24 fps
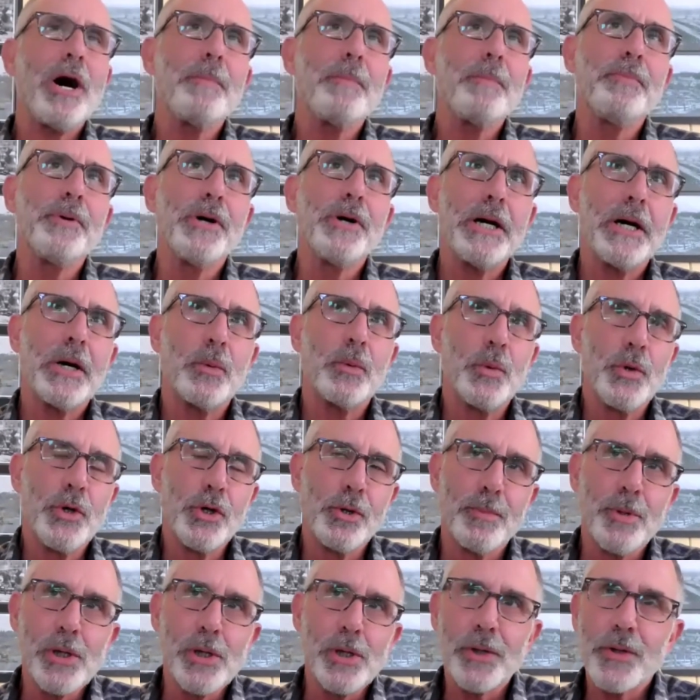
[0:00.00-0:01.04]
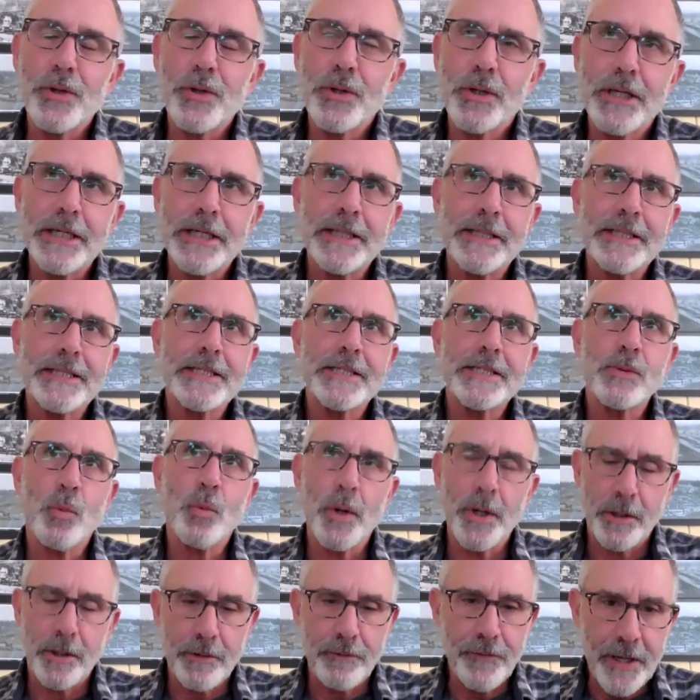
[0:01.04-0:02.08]
Bob Rudemuller is
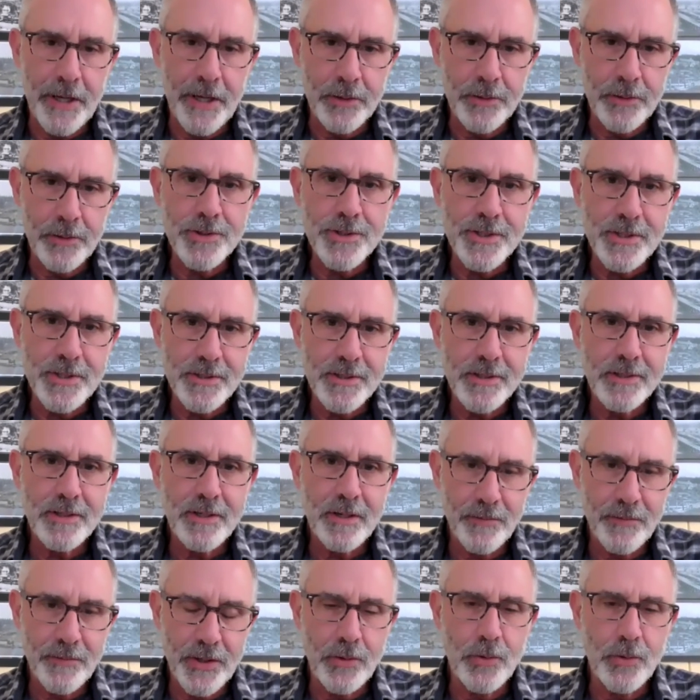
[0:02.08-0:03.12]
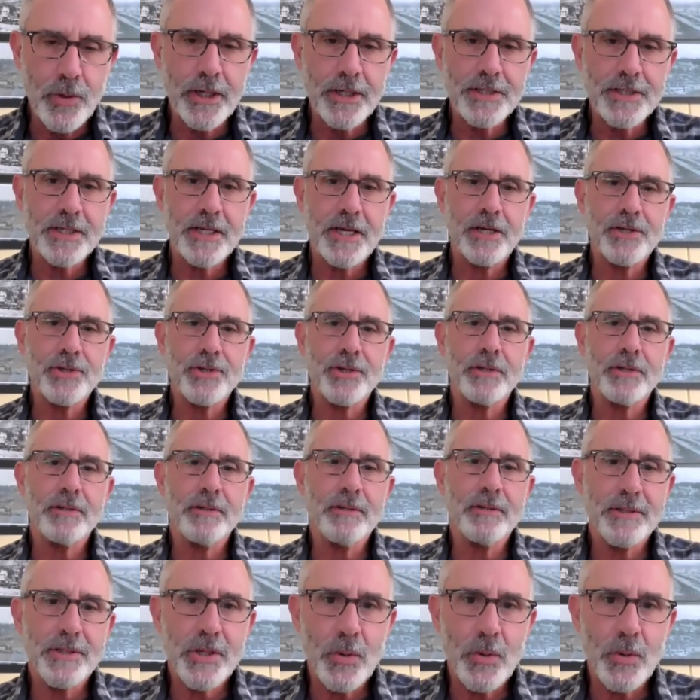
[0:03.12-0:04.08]
one of the founders of the organization.